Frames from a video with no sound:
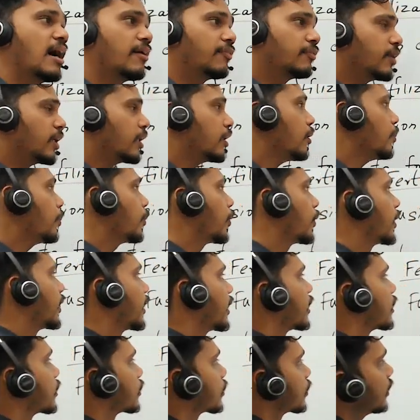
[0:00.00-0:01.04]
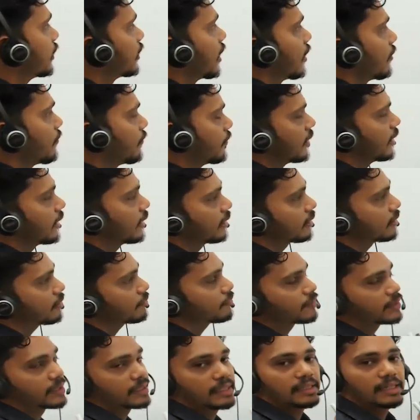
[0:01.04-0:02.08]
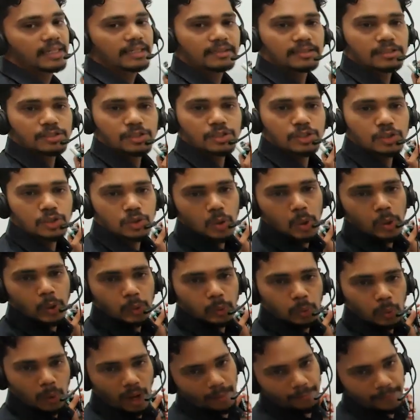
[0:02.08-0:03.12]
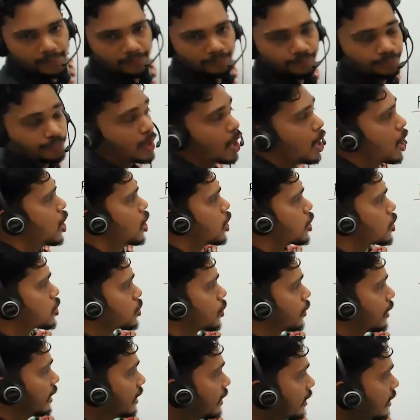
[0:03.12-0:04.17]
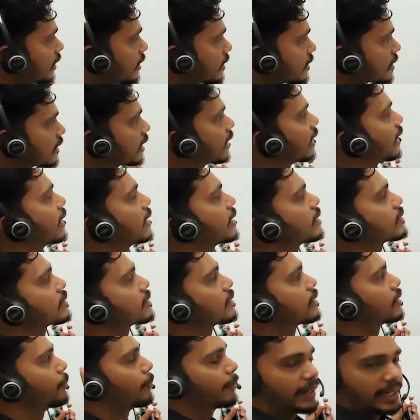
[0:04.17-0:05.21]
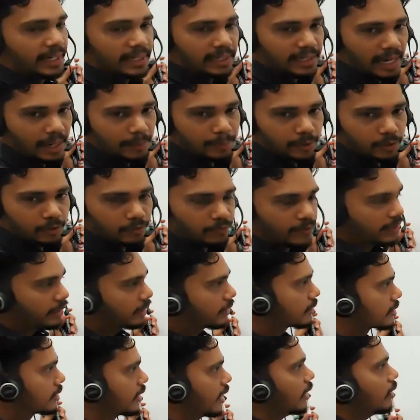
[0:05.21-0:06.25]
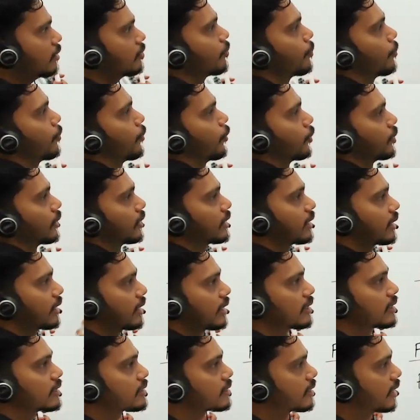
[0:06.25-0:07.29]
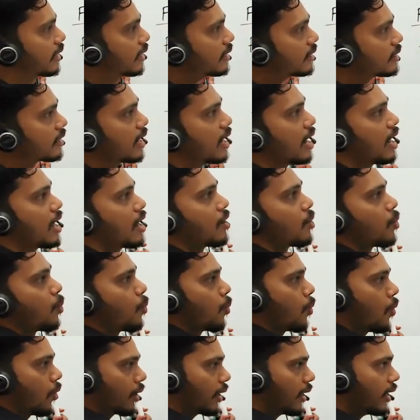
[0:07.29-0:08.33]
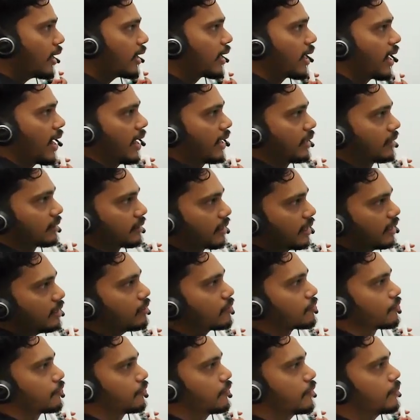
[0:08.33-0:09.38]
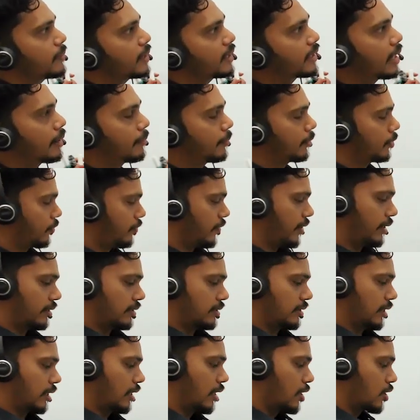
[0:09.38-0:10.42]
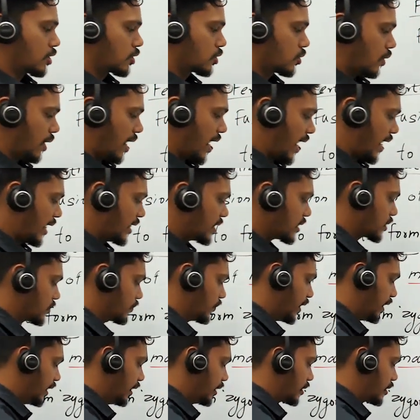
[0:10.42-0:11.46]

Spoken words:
after the pollination, definitely the fertilization is going to happen. So in this case, male gametophyte is there, pollen grain is there, okay, and then female gametophyte is there. So as we